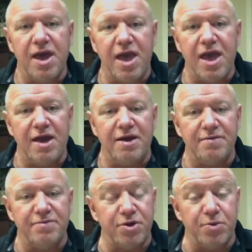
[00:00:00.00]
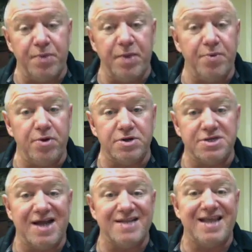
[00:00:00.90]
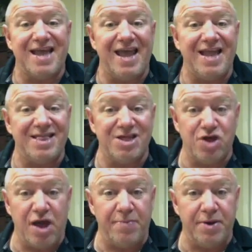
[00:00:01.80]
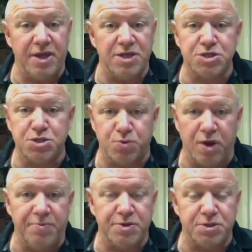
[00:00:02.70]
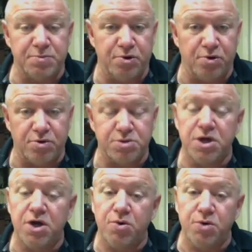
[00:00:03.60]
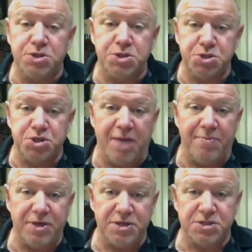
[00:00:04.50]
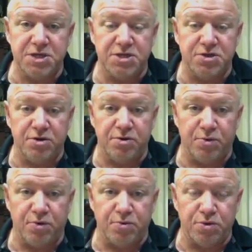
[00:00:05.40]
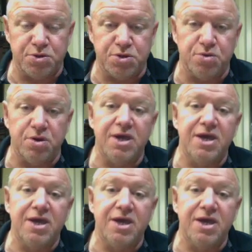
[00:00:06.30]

and their people are taught to hate the Japanese as rapists and murderers, which the Japanese did during World War II.